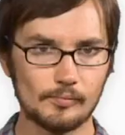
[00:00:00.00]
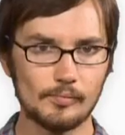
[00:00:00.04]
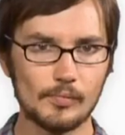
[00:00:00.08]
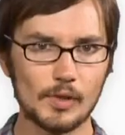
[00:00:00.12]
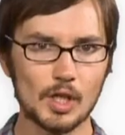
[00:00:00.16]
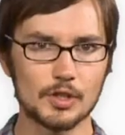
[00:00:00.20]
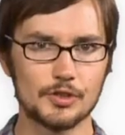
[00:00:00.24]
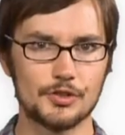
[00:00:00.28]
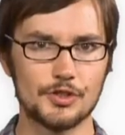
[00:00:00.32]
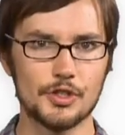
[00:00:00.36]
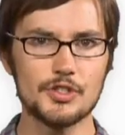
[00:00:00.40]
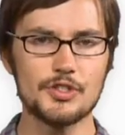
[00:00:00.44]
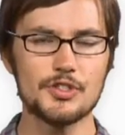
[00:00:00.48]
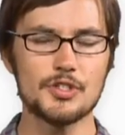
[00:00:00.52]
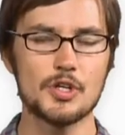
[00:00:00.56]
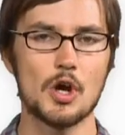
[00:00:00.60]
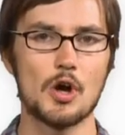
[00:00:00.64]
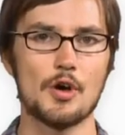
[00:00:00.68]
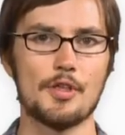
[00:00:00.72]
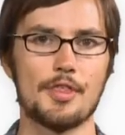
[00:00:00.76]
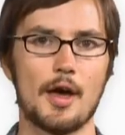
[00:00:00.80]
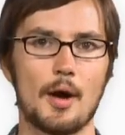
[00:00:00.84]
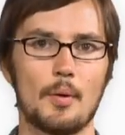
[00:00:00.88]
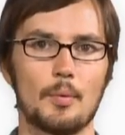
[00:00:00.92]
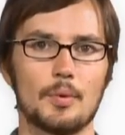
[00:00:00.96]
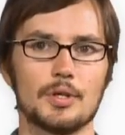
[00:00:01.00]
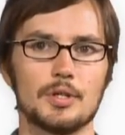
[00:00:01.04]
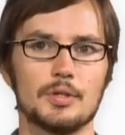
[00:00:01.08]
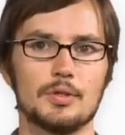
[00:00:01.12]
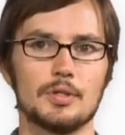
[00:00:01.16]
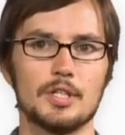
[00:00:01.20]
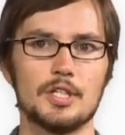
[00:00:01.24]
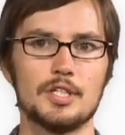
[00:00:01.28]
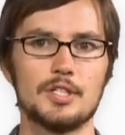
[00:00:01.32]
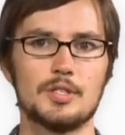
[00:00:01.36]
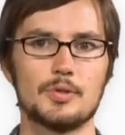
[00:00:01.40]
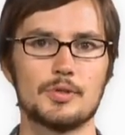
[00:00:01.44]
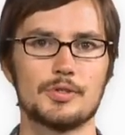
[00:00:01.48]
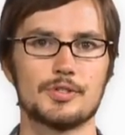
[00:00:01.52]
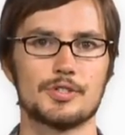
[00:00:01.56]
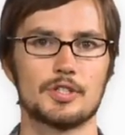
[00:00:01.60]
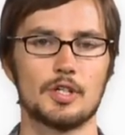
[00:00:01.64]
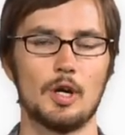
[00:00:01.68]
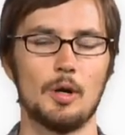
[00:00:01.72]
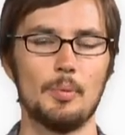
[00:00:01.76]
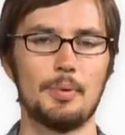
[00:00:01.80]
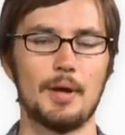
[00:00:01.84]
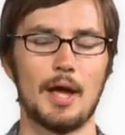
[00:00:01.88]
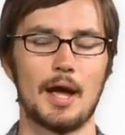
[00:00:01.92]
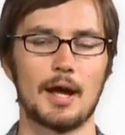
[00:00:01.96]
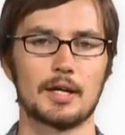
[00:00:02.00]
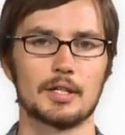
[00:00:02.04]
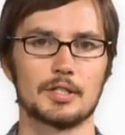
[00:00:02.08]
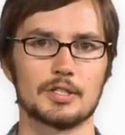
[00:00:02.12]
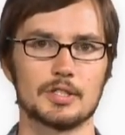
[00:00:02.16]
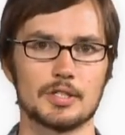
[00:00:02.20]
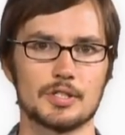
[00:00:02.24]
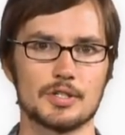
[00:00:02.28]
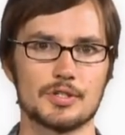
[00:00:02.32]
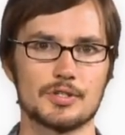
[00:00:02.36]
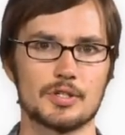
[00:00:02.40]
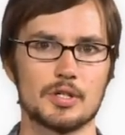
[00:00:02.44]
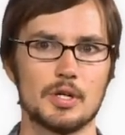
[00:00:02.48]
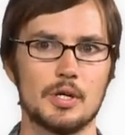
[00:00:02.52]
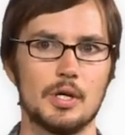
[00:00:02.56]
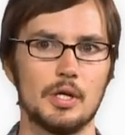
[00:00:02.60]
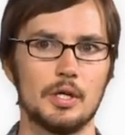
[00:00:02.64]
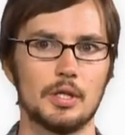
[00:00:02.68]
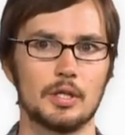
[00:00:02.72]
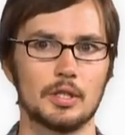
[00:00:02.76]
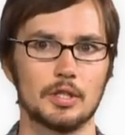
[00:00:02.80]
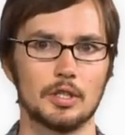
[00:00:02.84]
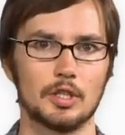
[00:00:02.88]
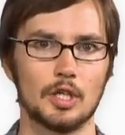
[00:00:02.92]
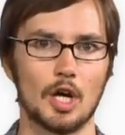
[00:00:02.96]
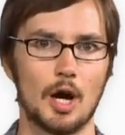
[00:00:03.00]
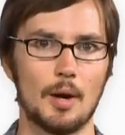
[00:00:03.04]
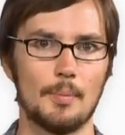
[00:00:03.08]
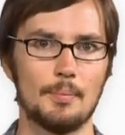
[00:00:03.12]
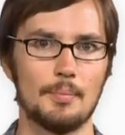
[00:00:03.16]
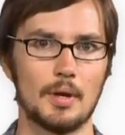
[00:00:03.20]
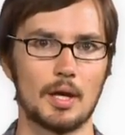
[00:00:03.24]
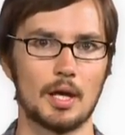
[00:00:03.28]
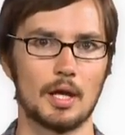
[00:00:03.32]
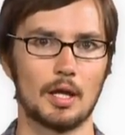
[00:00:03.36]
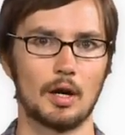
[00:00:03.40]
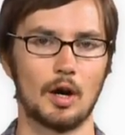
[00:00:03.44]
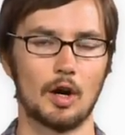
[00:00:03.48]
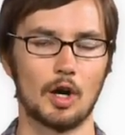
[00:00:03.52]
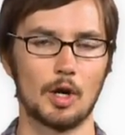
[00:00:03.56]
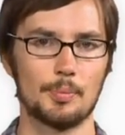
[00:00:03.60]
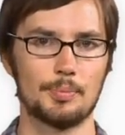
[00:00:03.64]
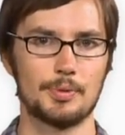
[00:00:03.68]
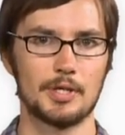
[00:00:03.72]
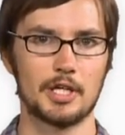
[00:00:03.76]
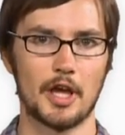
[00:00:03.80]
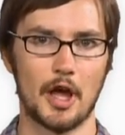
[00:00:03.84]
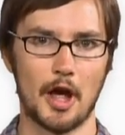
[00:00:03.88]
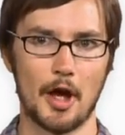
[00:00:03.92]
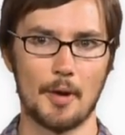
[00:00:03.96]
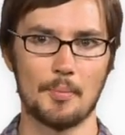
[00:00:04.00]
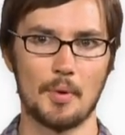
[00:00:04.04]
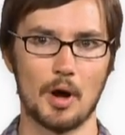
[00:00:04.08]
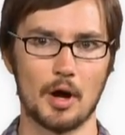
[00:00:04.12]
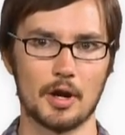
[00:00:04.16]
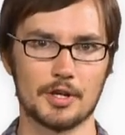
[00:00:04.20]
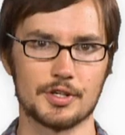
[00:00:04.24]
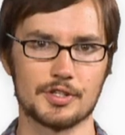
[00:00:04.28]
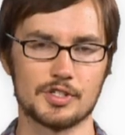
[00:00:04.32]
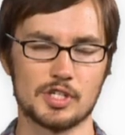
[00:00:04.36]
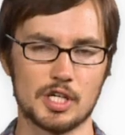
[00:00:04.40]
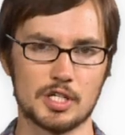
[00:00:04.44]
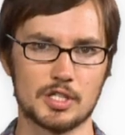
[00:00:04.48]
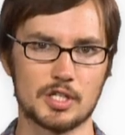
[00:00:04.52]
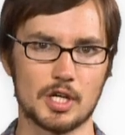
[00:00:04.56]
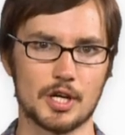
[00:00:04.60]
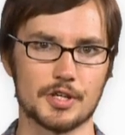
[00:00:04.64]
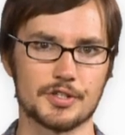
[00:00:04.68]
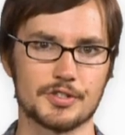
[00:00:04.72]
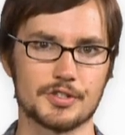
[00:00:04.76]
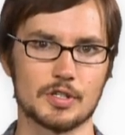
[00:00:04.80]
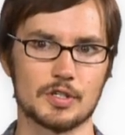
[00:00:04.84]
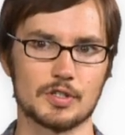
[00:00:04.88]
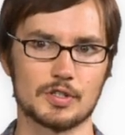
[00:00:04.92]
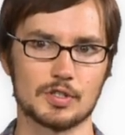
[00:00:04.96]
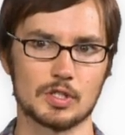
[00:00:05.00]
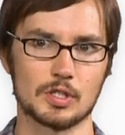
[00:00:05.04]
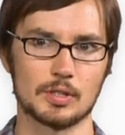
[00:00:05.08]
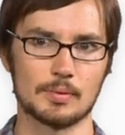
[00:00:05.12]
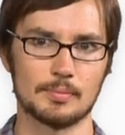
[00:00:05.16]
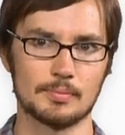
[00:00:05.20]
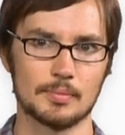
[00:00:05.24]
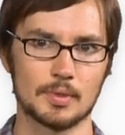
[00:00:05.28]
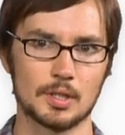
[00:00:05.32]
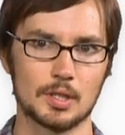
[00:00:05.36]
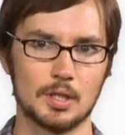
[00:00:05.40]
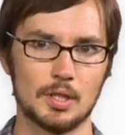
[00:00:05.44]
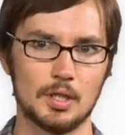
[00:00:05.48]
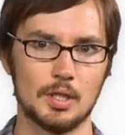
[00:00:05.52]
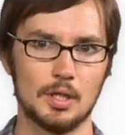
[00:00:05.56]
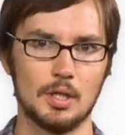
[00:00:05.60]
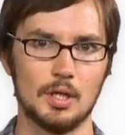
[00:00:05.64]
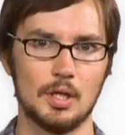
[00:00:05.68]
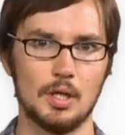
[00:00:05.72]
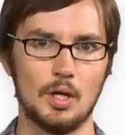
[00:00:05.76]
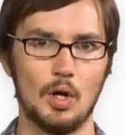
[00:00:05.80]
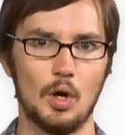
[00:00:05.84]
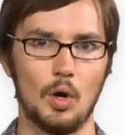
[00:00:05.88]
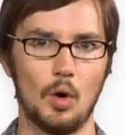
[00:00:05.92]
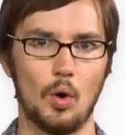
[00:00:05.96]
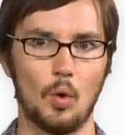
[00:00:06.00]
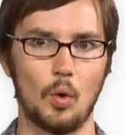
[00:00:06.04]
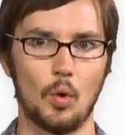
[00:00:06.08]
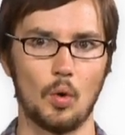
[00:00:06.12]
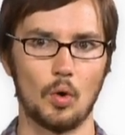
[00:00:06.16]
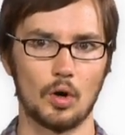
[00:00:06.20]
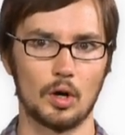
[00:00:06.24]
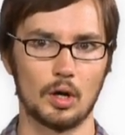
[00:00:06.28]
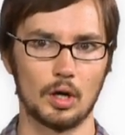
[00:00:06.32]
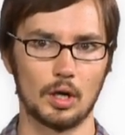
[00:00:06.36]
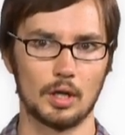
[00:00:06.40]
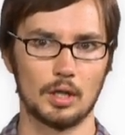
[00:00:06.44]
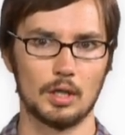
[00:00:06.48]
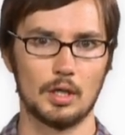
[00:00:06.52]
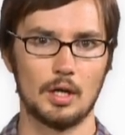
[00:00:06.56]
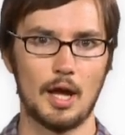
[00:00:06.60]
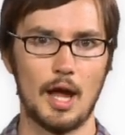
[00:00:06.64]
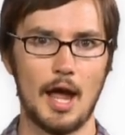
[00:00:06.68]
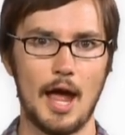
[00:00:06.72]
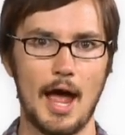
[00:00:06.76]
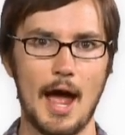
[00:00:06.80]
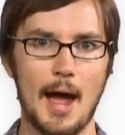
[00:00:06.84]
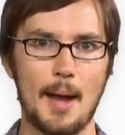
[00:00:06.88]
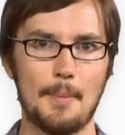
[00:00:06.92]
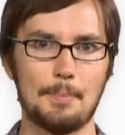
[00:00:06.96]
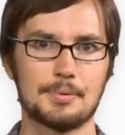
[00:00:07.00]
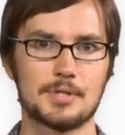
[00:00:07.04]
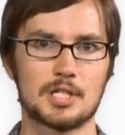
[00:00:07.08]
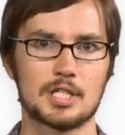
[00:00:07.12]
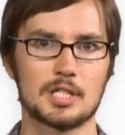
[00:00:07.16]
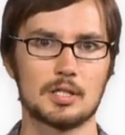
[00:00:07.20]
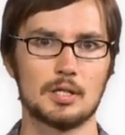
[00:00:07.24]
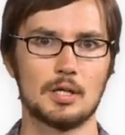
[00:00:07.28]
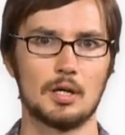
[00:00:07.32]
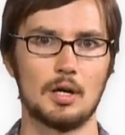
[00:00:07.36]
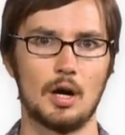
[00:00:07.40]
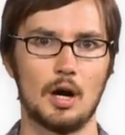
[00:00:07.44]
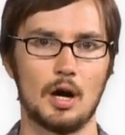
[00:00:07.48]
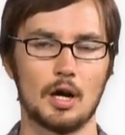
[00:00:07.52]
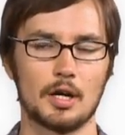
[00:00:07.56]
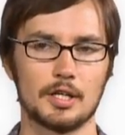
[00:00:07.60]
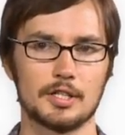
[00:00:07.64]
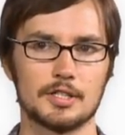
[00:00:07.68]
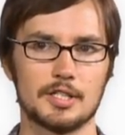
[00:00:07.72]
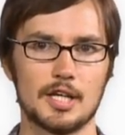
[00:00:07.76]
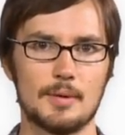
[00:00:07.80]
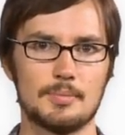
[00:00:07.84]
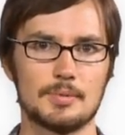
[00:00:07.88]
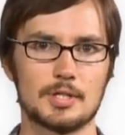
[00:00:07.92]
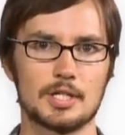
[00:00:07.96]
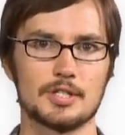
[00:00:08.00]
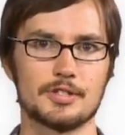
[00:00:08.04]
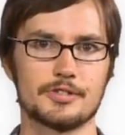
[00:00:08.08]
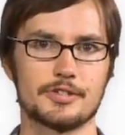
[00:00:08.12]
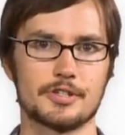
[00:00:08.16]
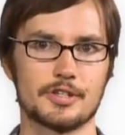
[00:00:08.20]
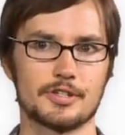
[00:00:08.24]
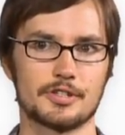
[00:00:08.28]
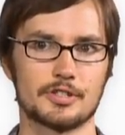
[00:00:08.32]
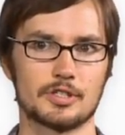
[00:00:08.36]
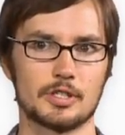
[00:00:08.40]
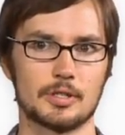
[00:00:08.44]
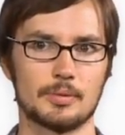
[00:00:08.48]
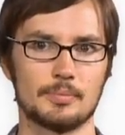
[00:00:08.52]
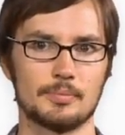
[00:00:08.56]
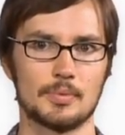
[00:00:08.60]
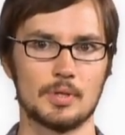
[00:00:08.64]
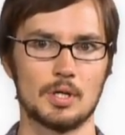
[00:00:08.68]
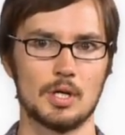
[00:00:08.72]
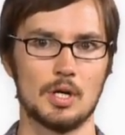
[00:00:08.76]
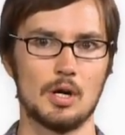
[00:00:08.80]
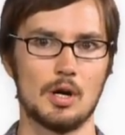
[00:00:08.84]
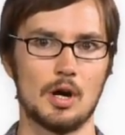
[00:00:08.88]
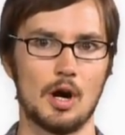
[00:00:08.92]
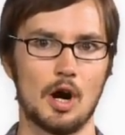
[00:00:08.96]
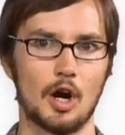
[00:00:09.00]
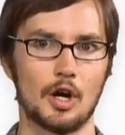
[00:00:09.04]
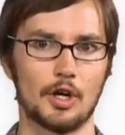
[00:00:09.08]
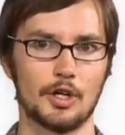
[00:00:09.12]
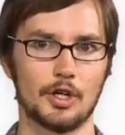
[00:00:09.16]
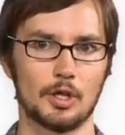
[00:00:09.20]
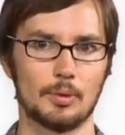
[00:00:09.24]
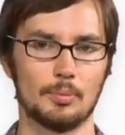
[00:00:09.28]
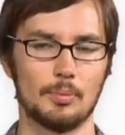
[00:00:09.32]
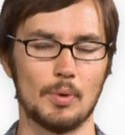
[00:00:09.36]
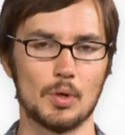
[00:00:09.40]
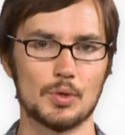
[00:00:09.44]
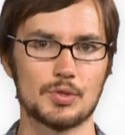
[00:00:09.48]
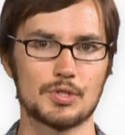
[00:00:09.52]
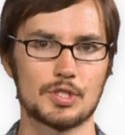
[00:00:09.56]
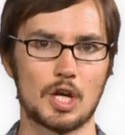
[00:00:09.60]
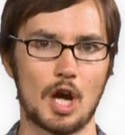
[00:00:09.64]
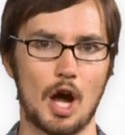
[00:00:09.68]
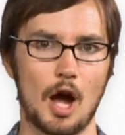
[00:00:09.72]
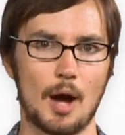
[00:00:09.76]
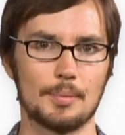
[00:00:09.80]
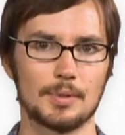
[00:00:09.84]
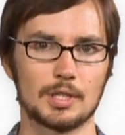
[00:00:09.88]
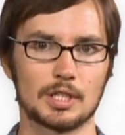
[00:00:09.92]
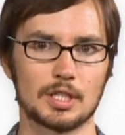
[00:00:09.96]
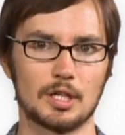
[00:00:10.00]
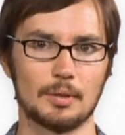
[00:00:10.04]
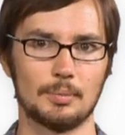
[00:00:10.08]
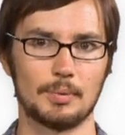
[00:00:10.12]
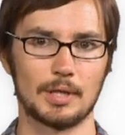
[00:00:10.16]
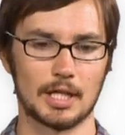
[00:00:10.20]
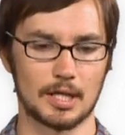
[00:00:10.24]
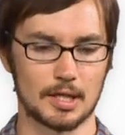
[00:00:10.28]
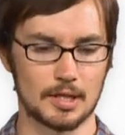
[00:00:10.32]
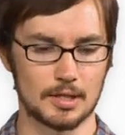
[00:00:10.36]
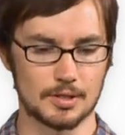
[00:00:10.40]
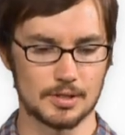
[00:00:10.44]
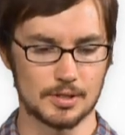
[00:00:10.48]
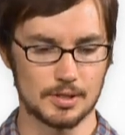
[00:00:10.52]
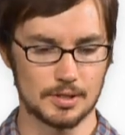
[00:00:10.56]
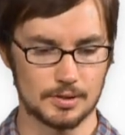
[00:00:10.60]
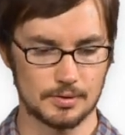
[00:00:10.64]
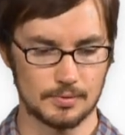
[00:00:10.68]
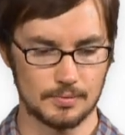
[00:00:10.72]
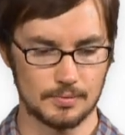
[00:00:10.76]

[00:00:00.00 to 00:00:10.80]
Just know that when you need to install packages, Yum and RPM on a CentOS system, or apt on a Debian system, are your most common commands.